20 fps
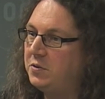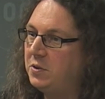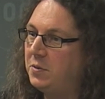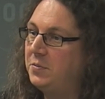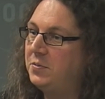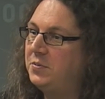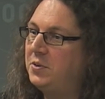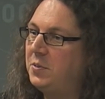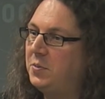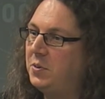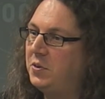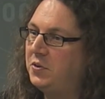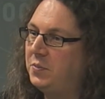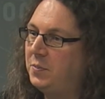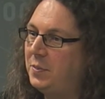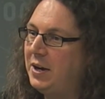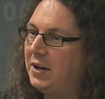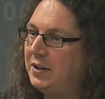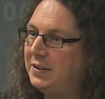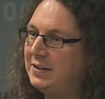form of
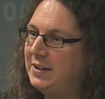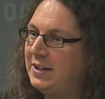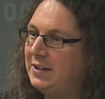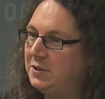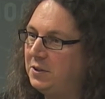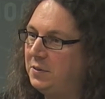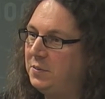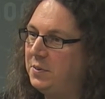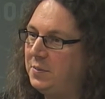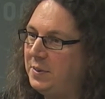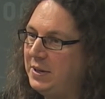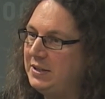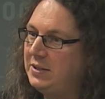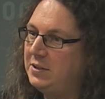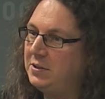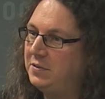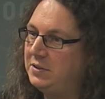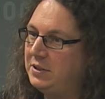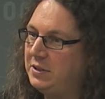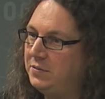smartness on the
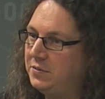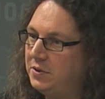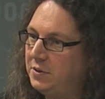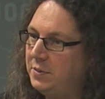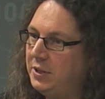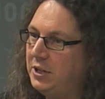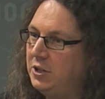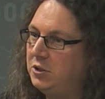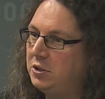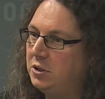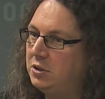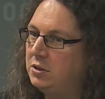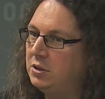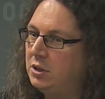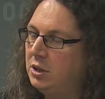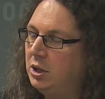basis of the information